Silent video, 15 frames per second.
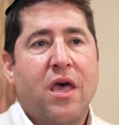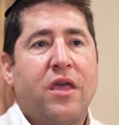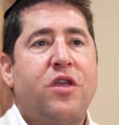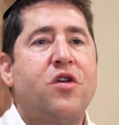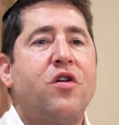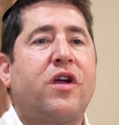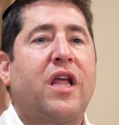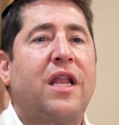
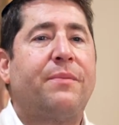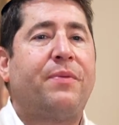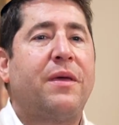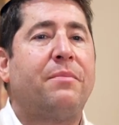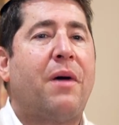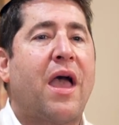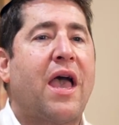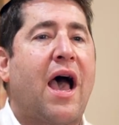You're going to
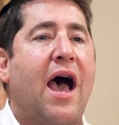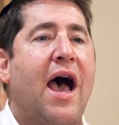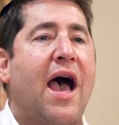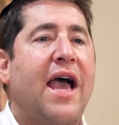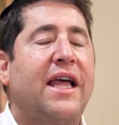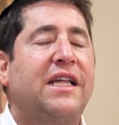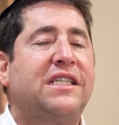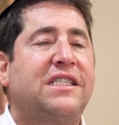be my
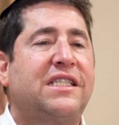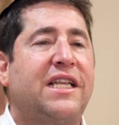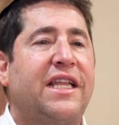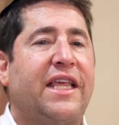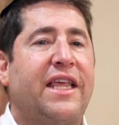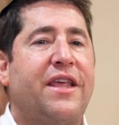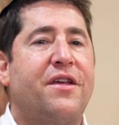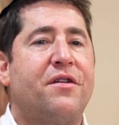eyes
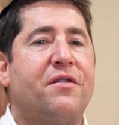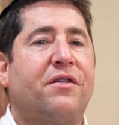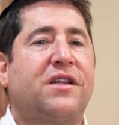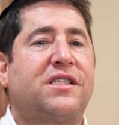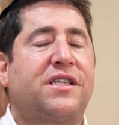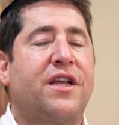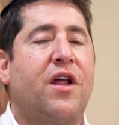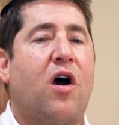and
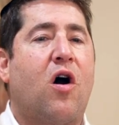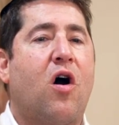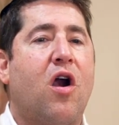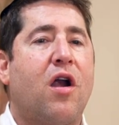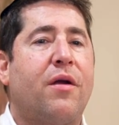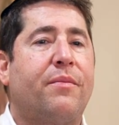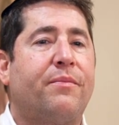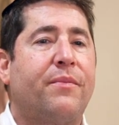ears and
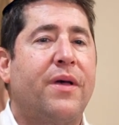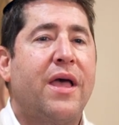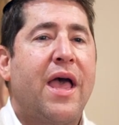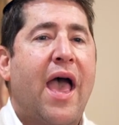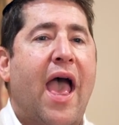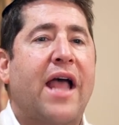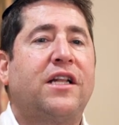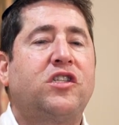arm
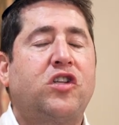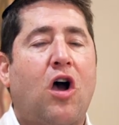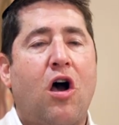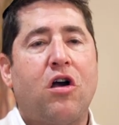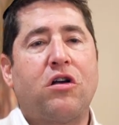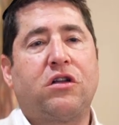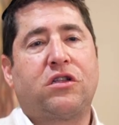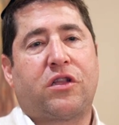and
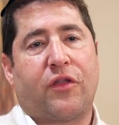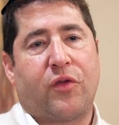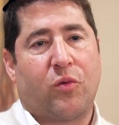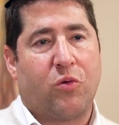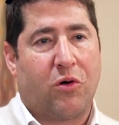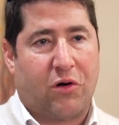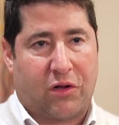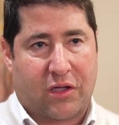tongue to the
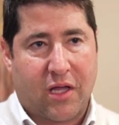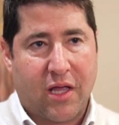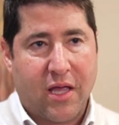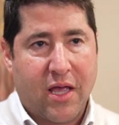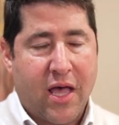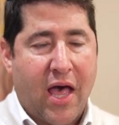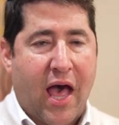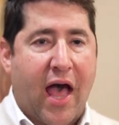world.
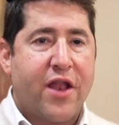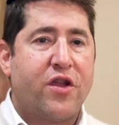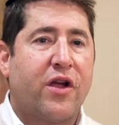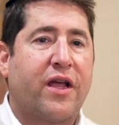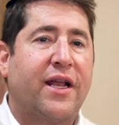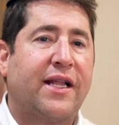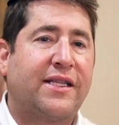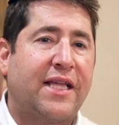And you're
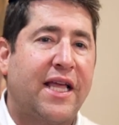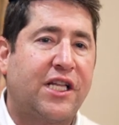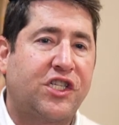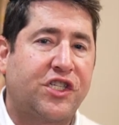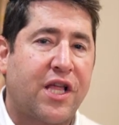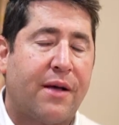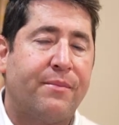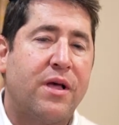going to
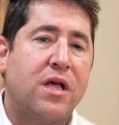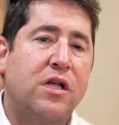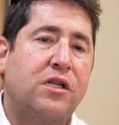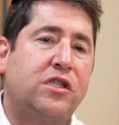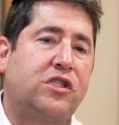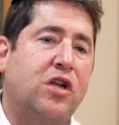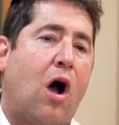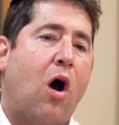teach them,
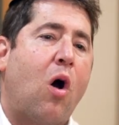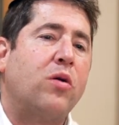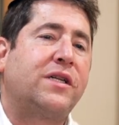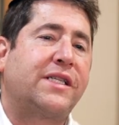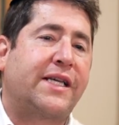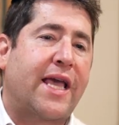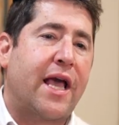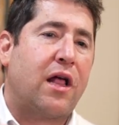
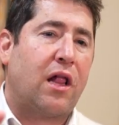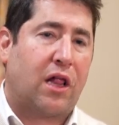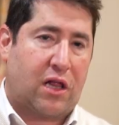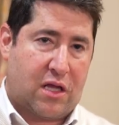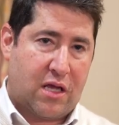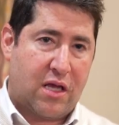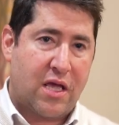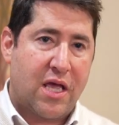don't
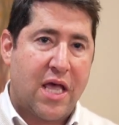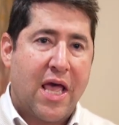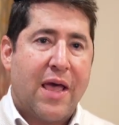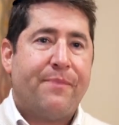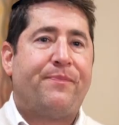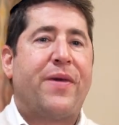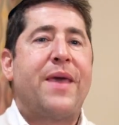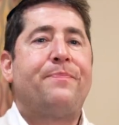kill.
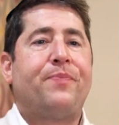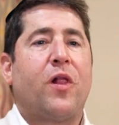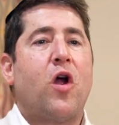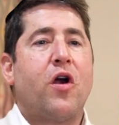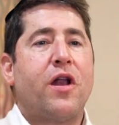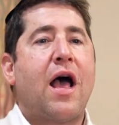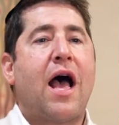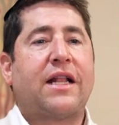People
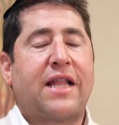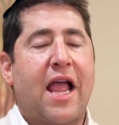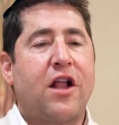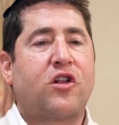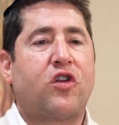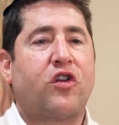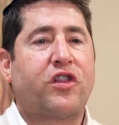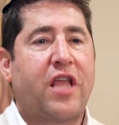are not
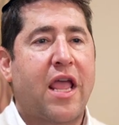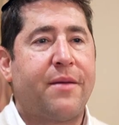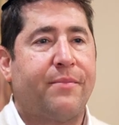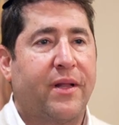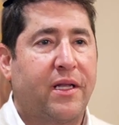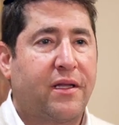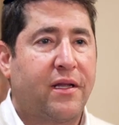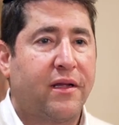
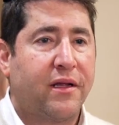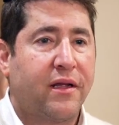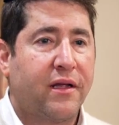entertainment.